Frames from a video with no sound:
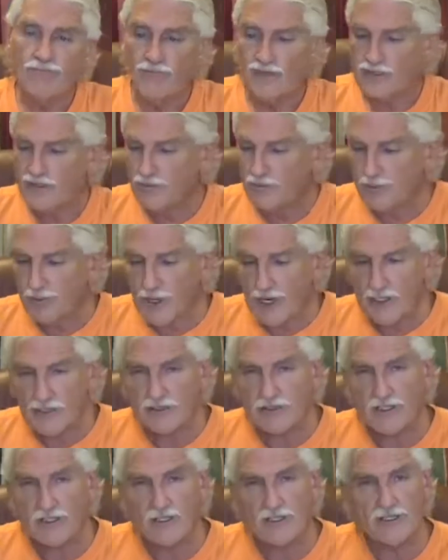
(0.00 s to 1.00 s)

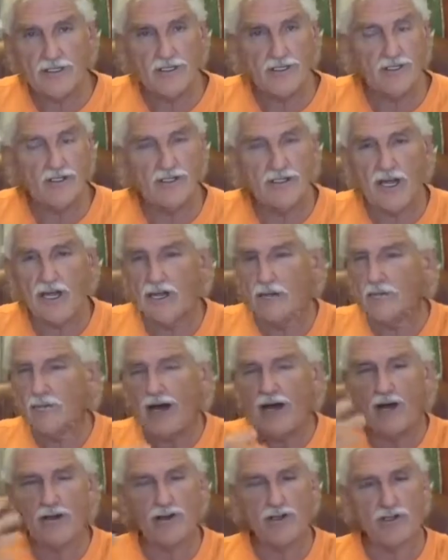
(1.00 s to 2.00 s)
Especially, you think
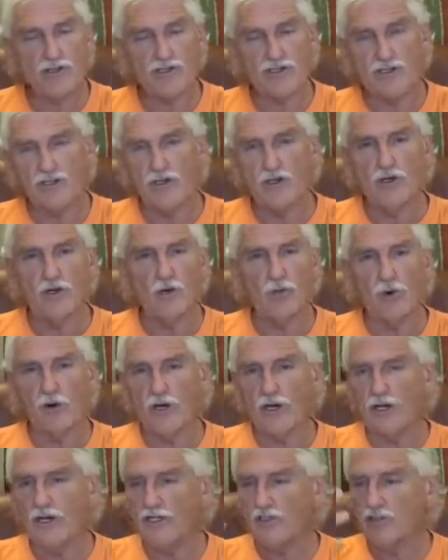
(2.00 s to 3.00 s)
about your stool
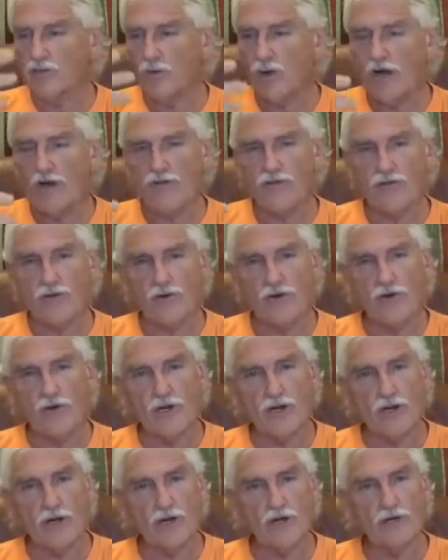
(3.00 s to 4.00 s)
working its way
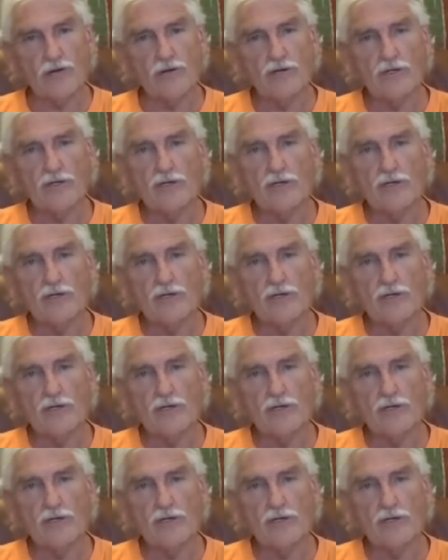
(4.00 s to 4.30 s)
through here.